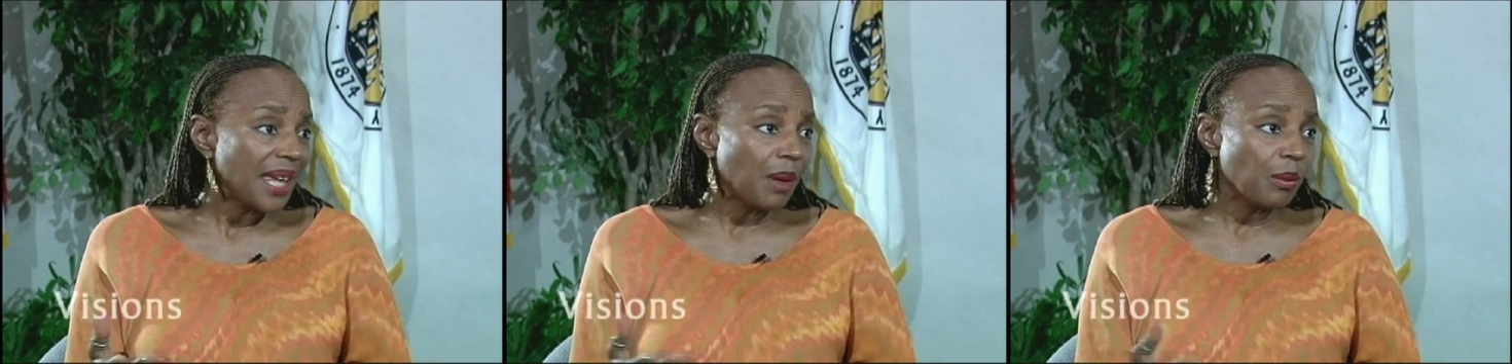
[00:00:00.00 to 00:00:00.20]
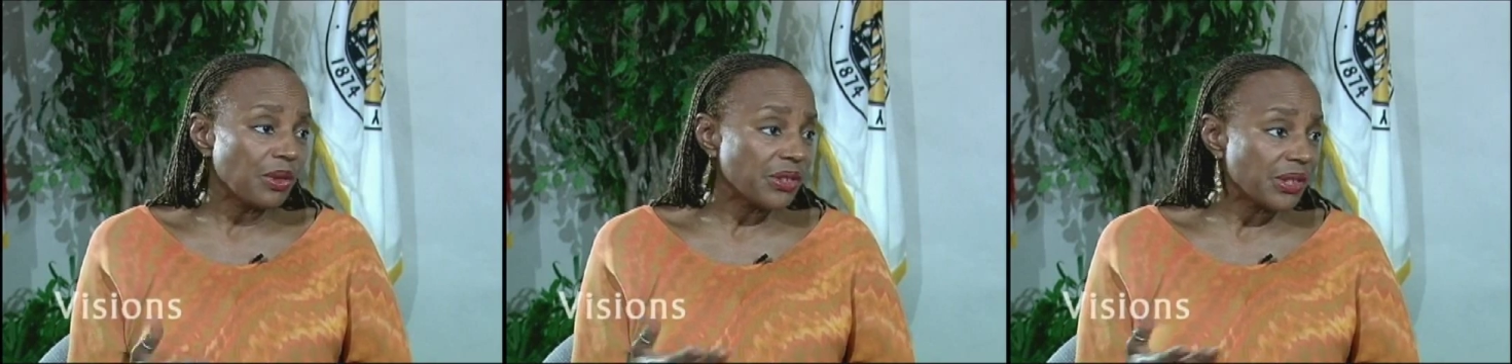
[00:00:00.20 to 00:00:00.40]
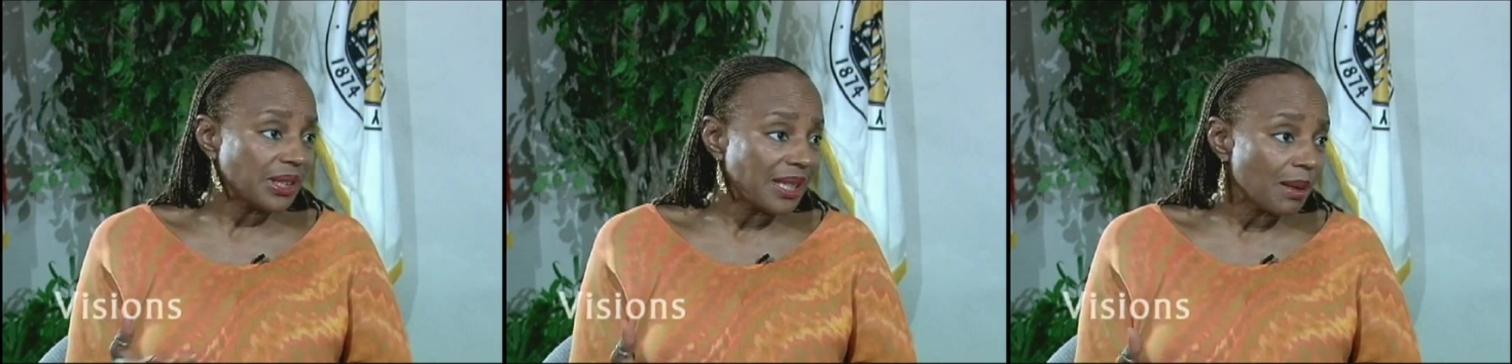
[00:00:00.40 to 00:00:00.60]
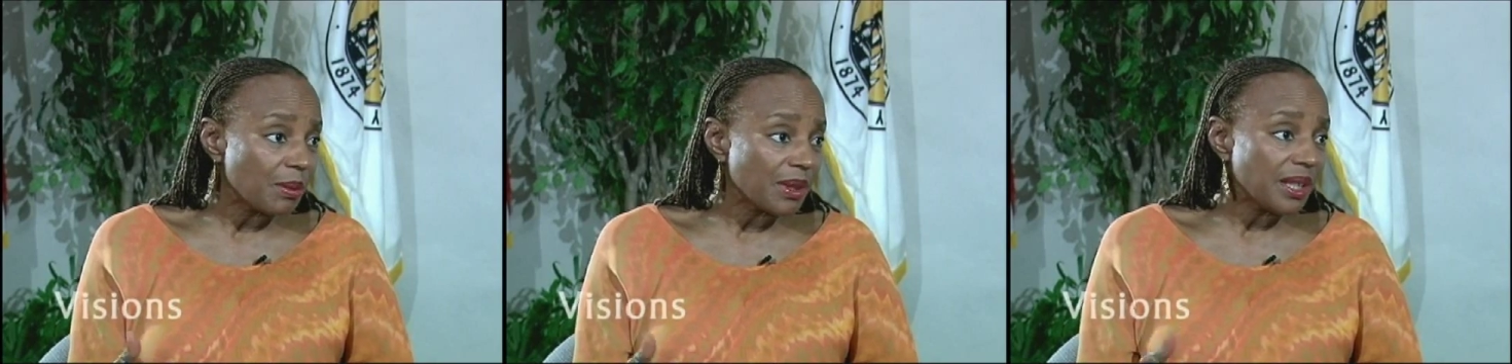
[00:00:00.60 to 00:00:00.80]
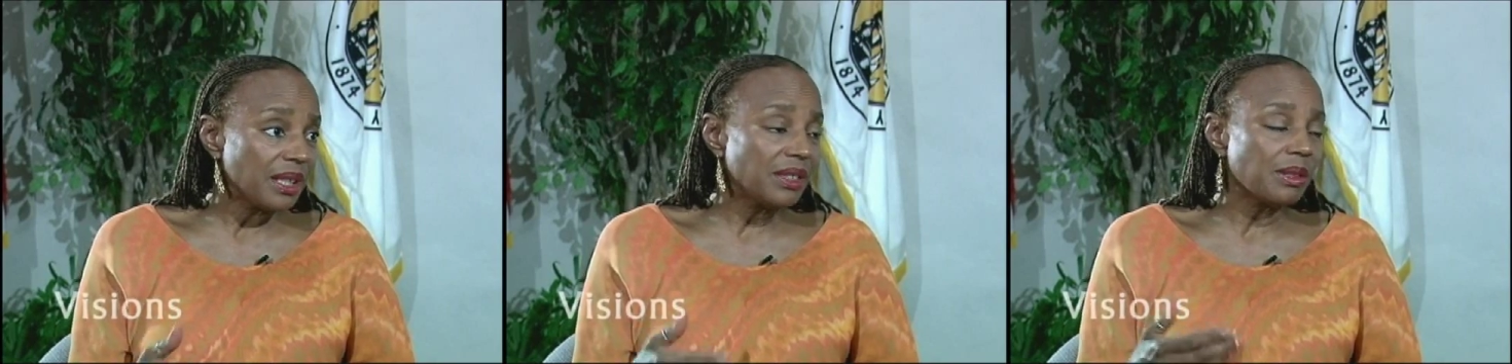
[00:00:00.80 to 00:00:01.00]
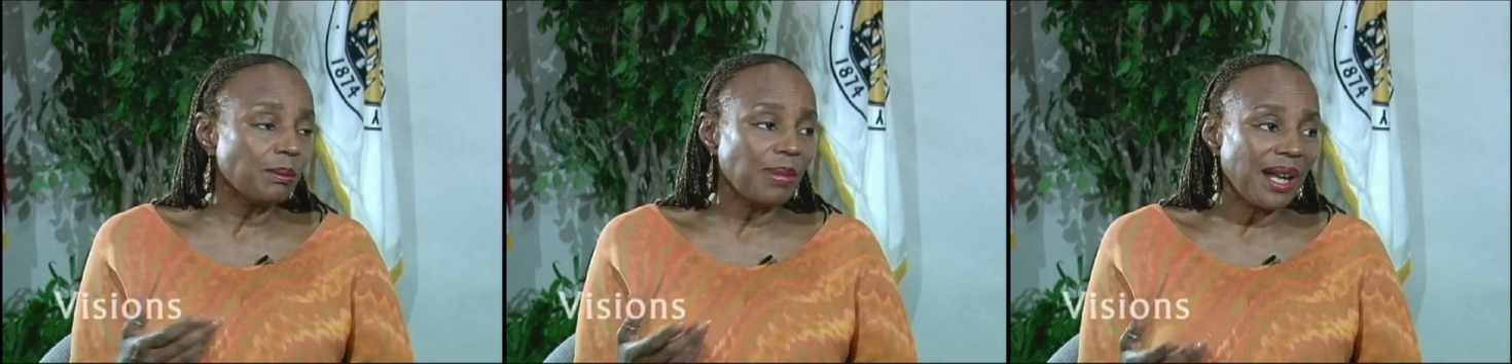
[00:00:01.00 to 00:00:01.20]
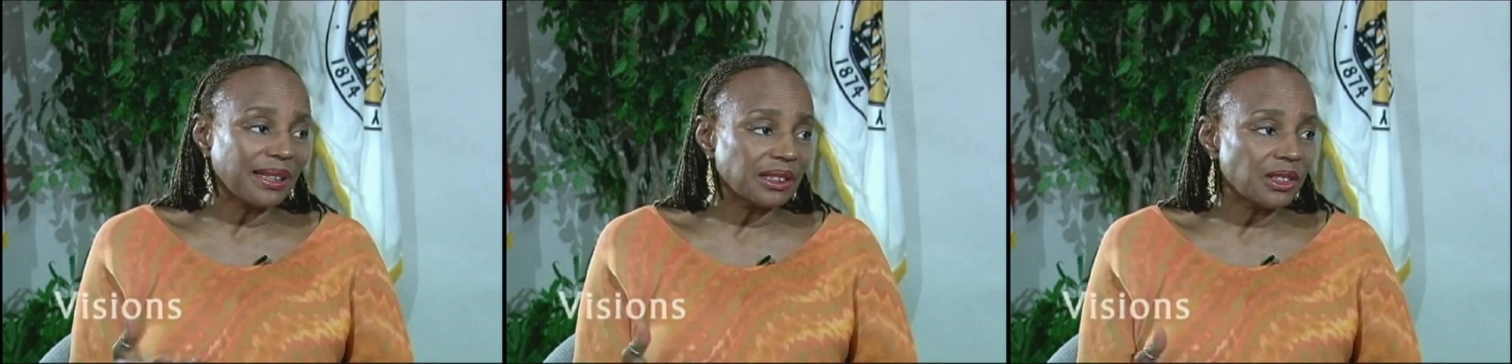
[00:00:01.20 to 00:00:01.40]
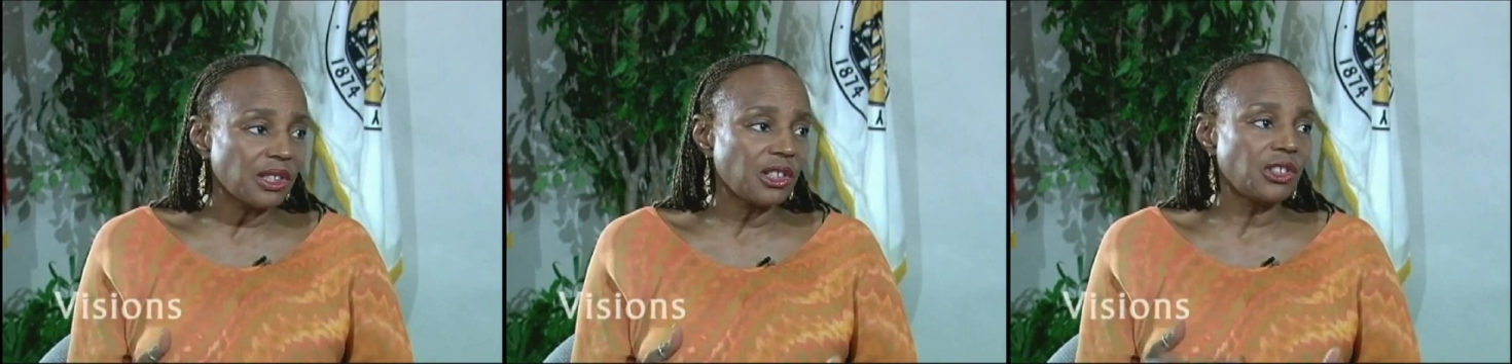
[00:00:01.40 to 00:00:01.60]
and with celebrities and
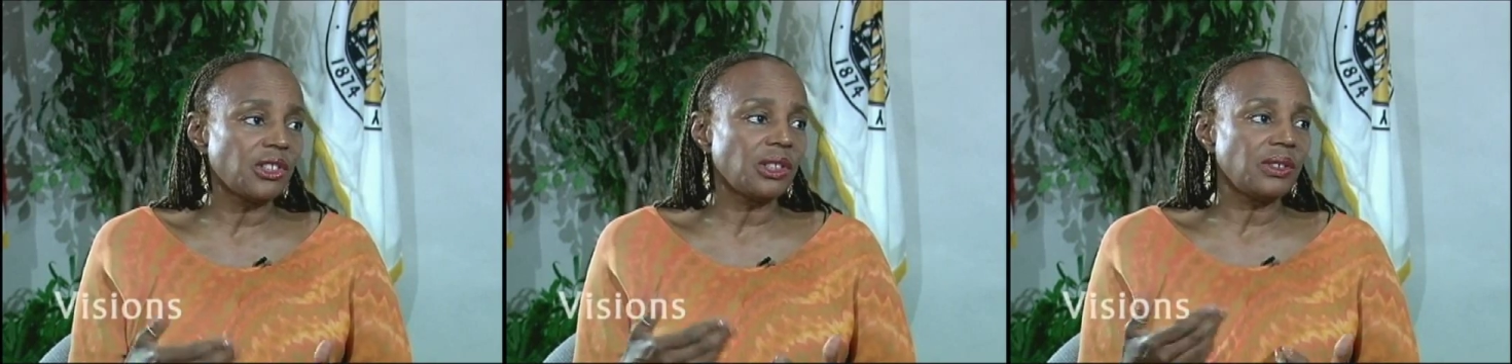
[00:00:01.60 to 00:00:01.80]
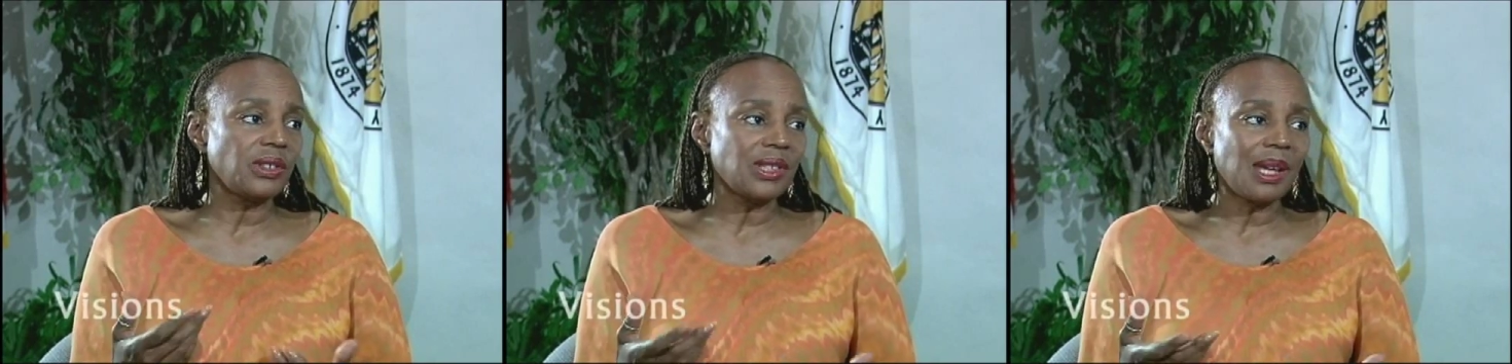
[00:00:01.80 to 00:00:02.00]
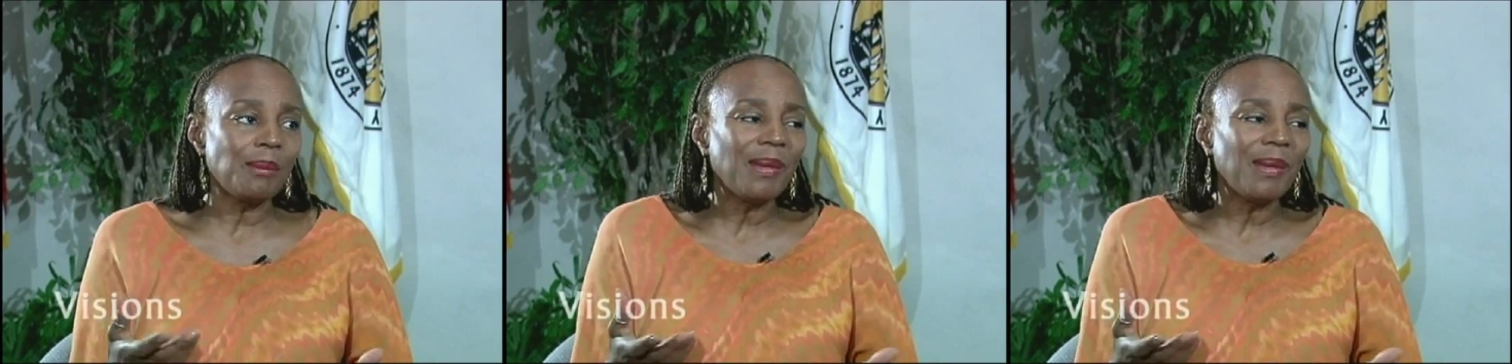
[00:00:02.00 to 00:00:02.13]
politicians